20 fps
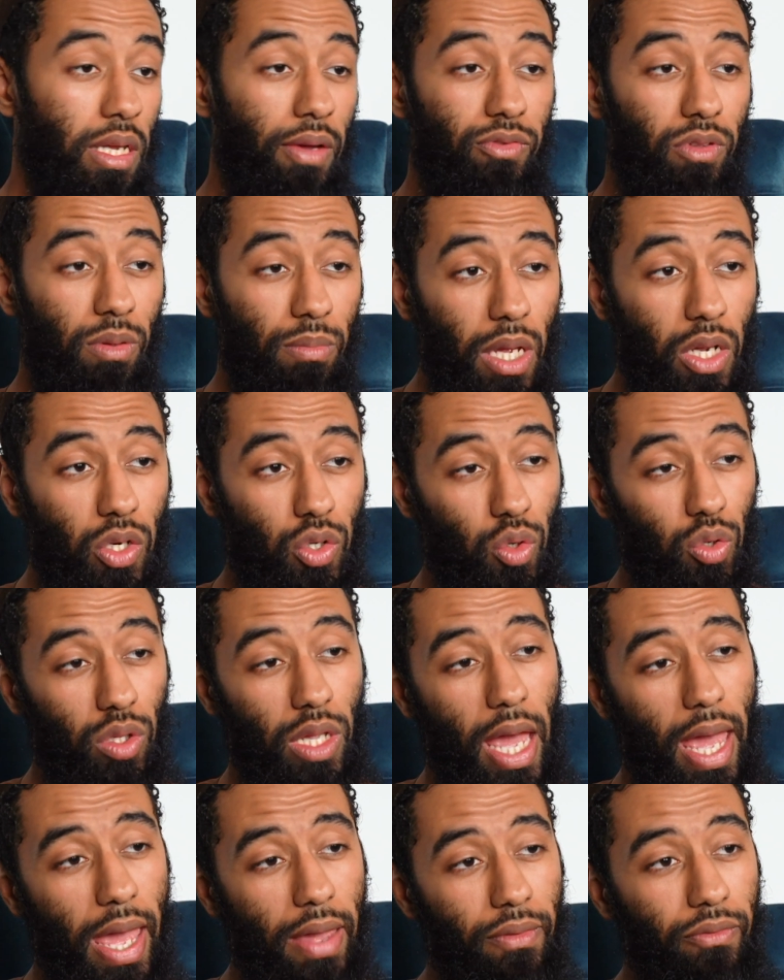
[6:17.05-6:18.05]
have to make sure
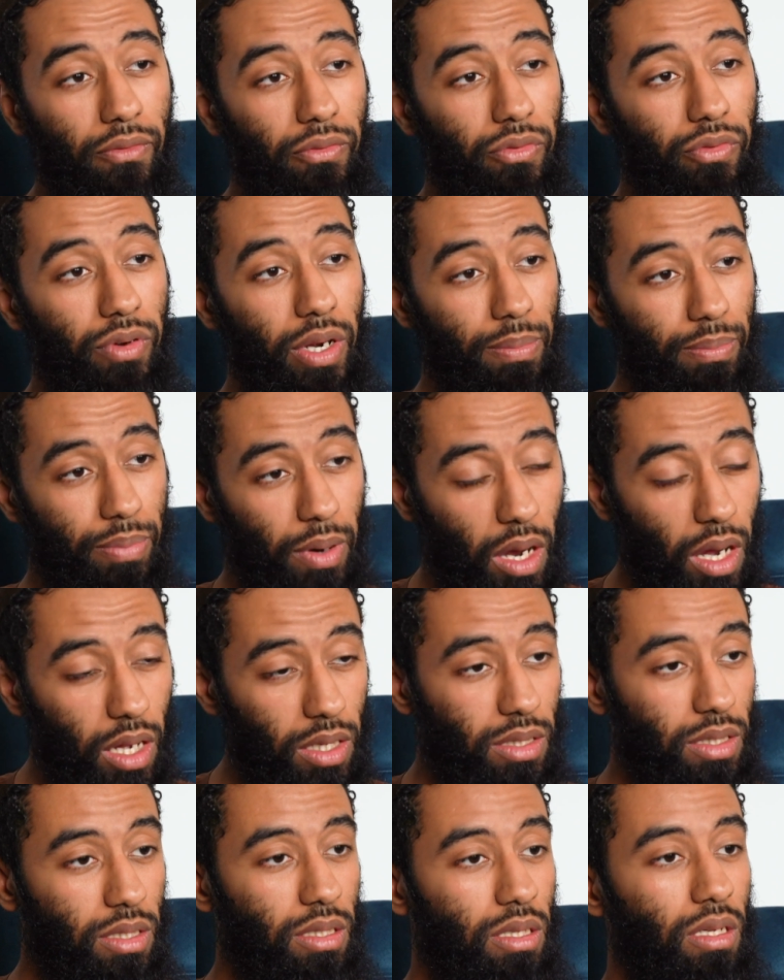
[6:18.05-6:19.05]
that every
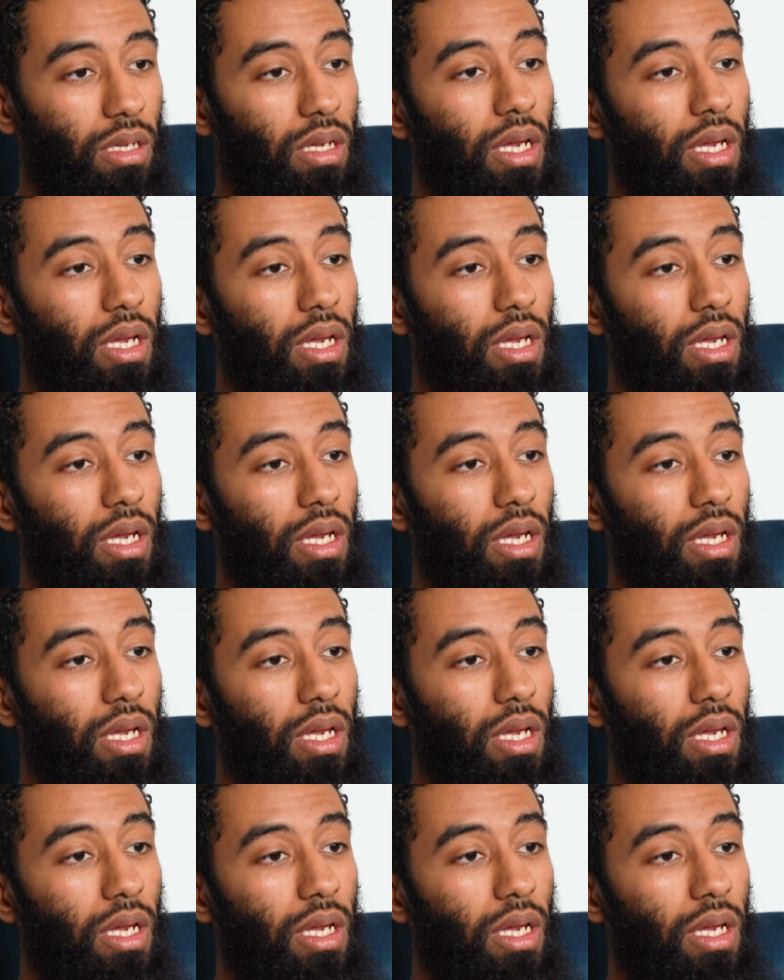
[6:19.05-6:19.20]
part